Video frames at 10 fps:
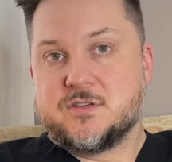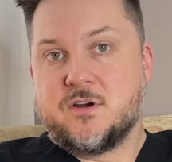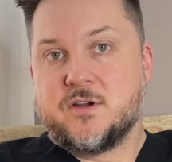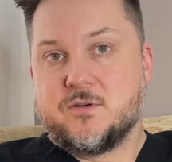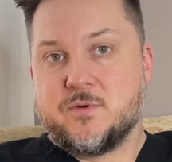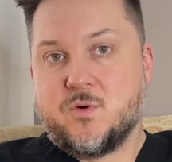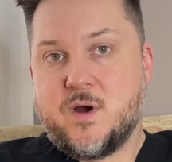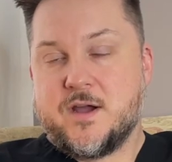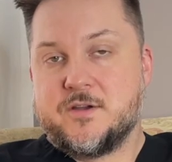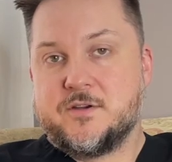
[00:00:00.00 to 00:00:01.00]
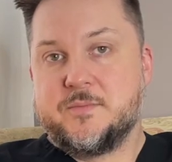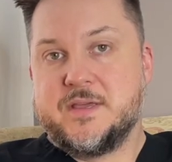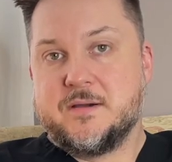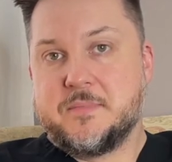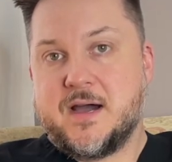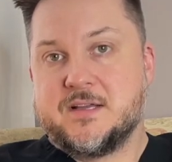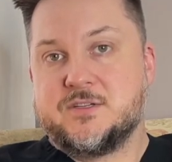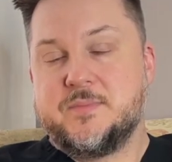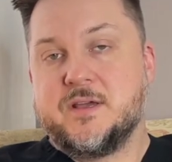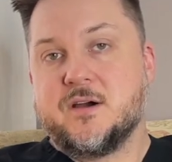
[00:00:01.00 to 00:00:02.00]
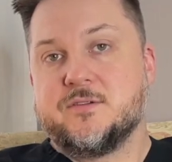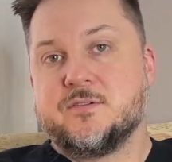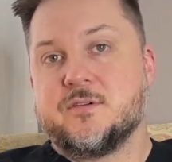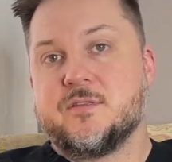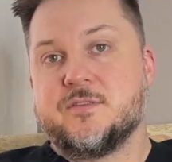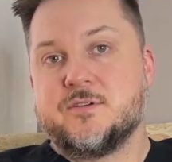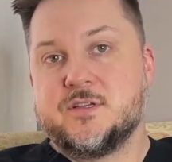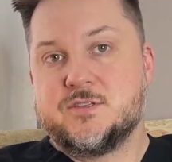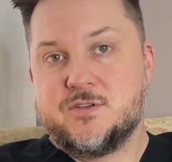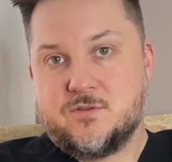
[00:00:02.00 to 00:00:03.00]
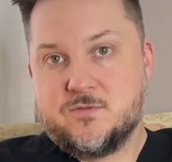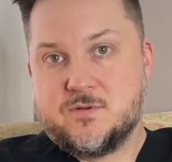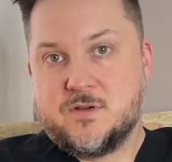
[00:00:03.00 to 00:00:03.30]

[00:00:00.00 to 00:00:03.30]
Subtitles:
are going to require your BMI to be under 32.